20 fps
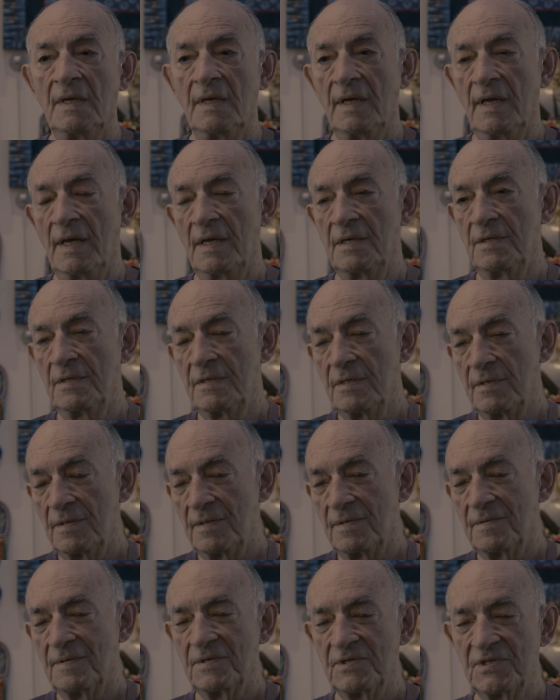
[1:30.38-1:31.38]
and
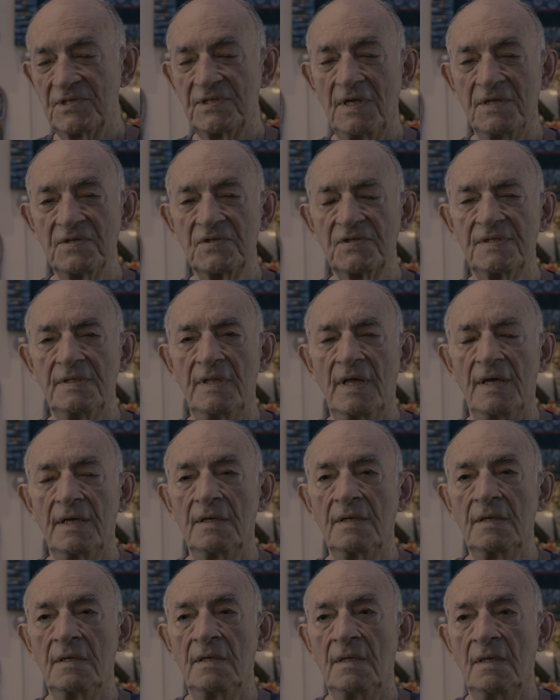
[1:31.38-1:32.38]
since
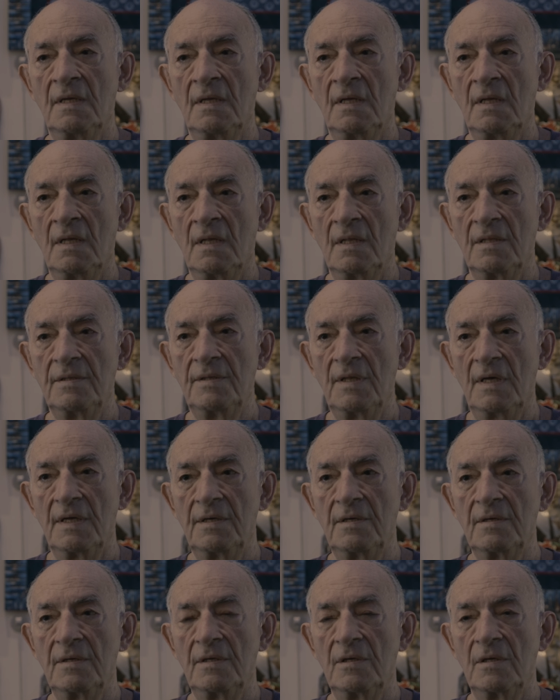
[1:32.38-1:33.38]
then, that
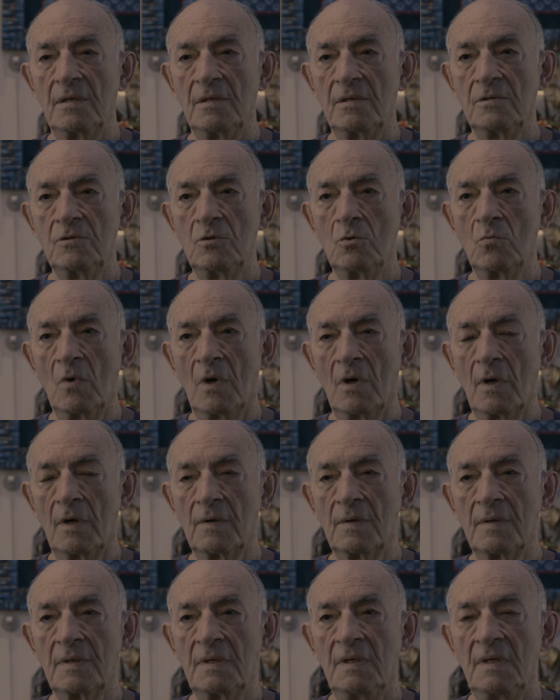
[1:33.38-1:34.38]
you
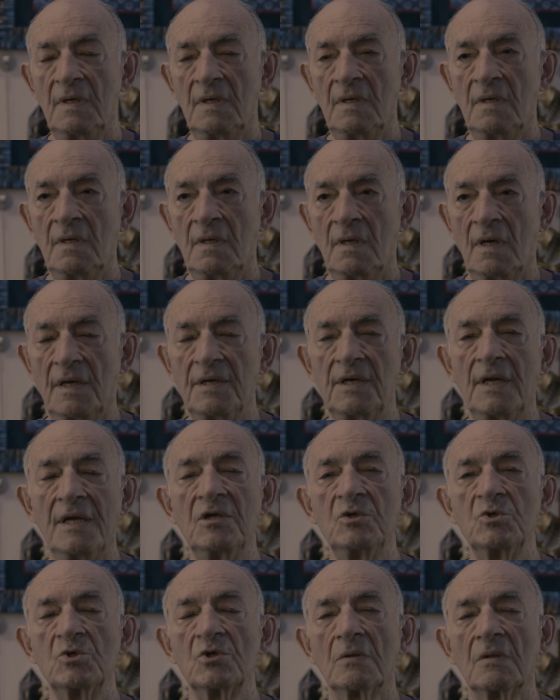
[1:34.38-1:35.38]
are an
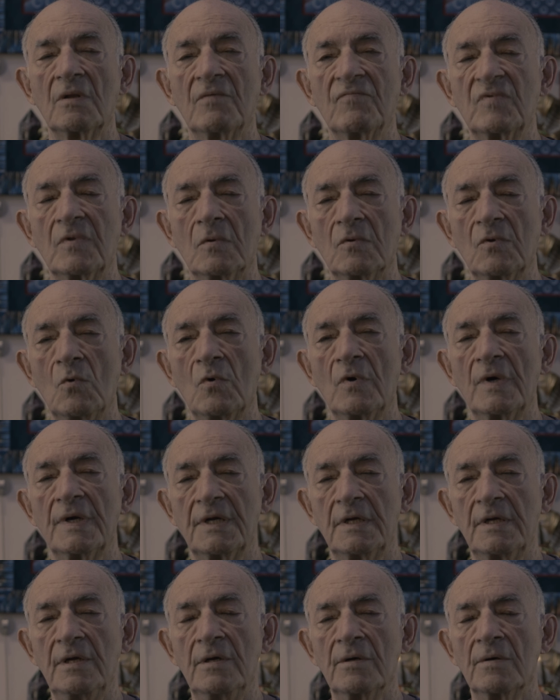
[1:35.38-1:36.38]
angel of the Lord
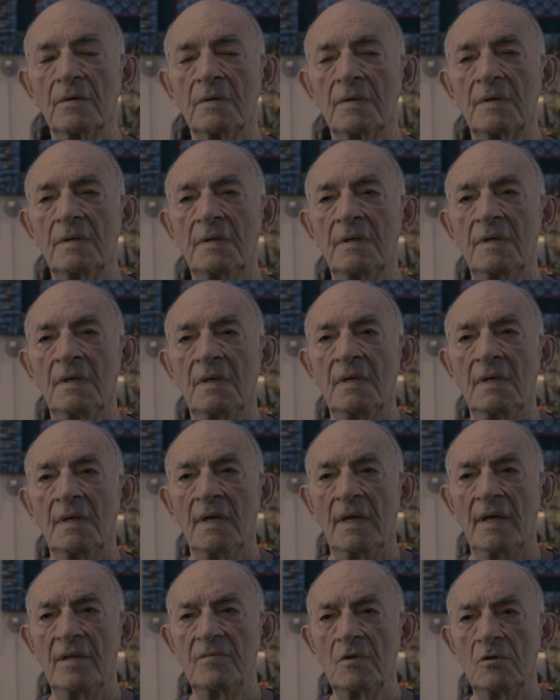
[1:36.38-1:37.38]
here
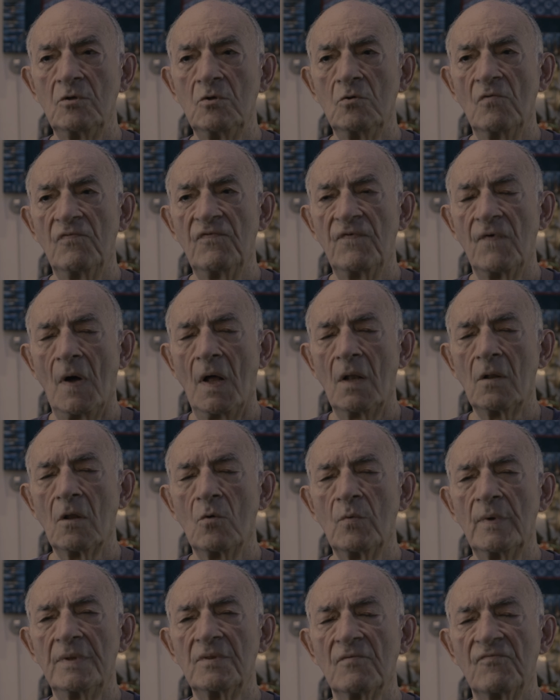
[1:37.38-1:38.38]
and that you
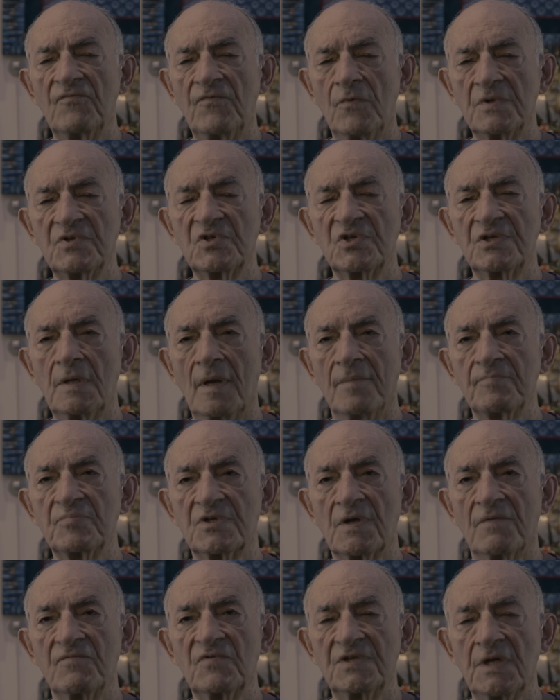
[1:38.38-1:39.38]
follow in the
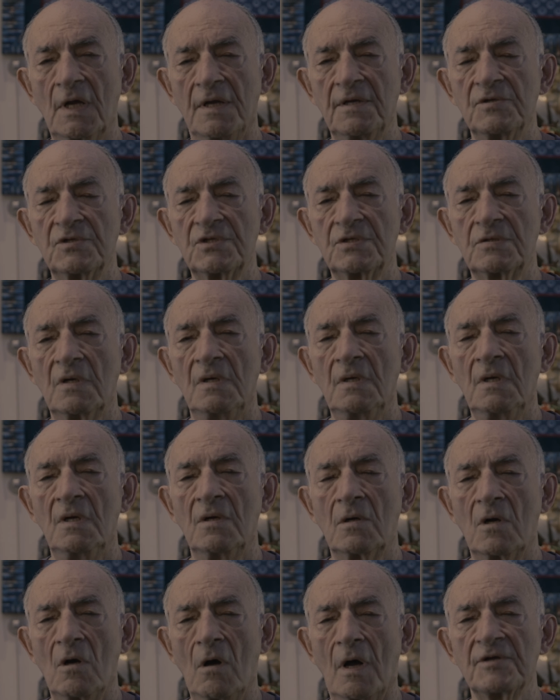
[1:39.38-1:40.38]
footsteps of Saints
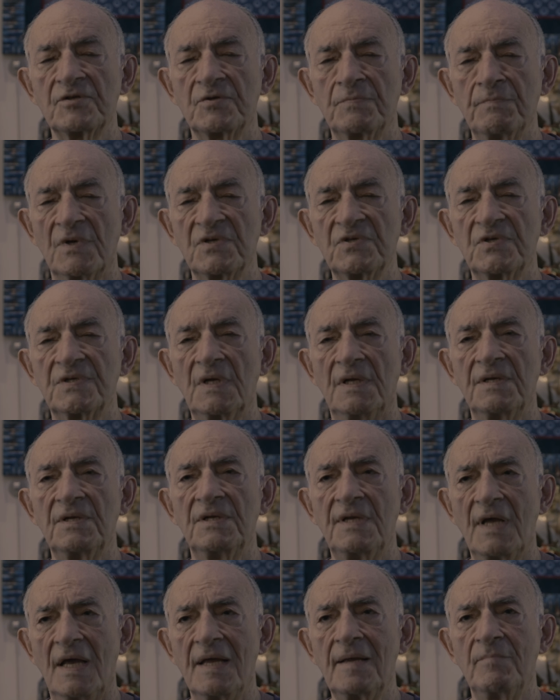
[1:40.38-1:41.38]
Cosmas
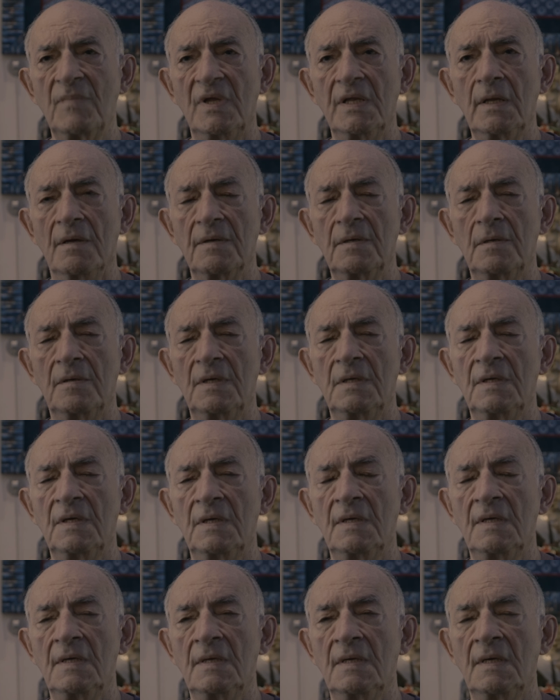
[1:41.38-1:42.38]
and Damian.
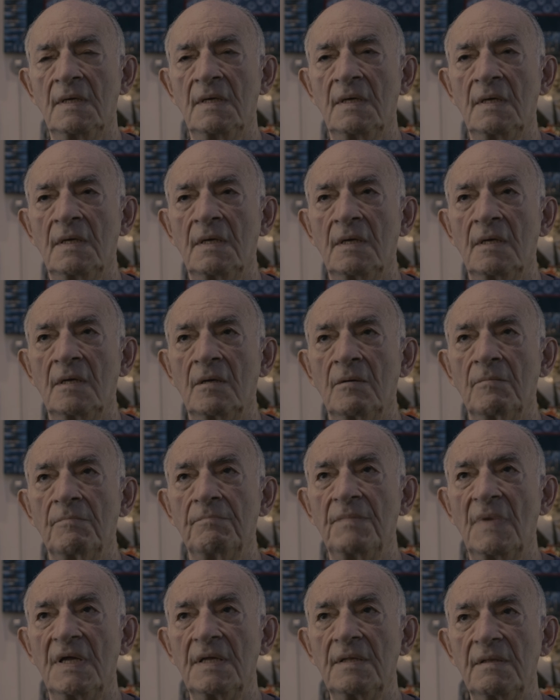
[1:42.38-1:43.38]

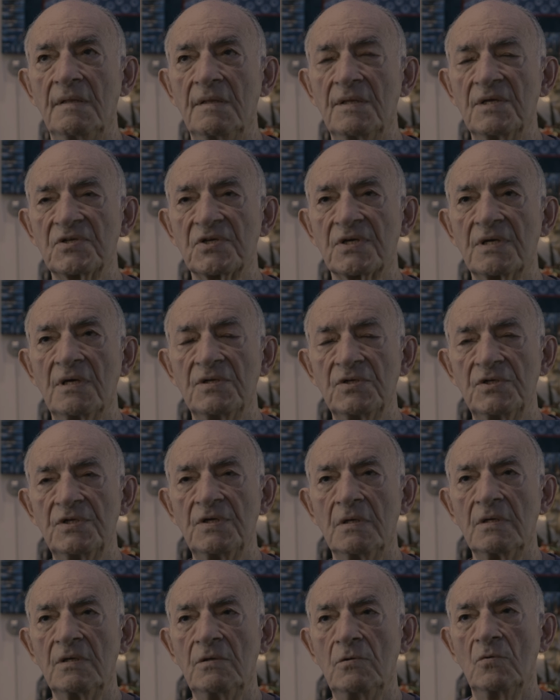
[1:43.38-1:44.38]
May this
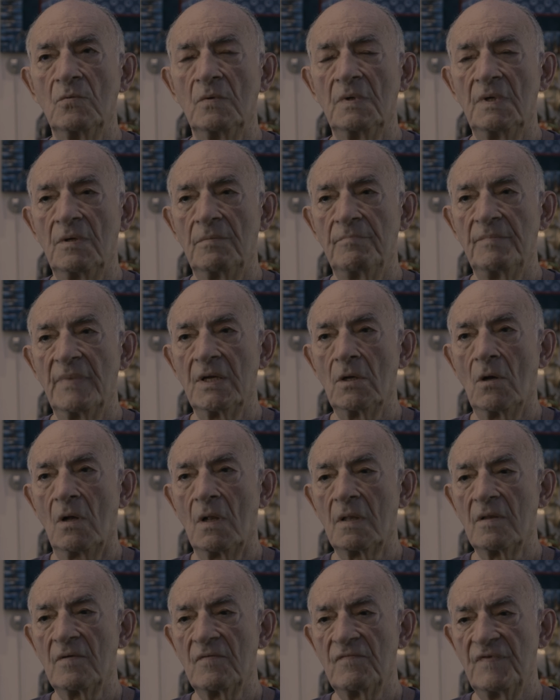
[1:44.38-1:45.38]
continue. May
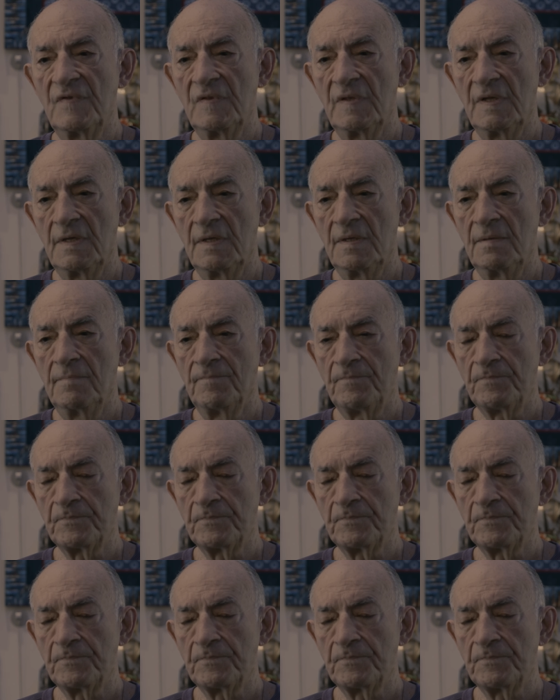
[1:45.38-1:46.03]
all of the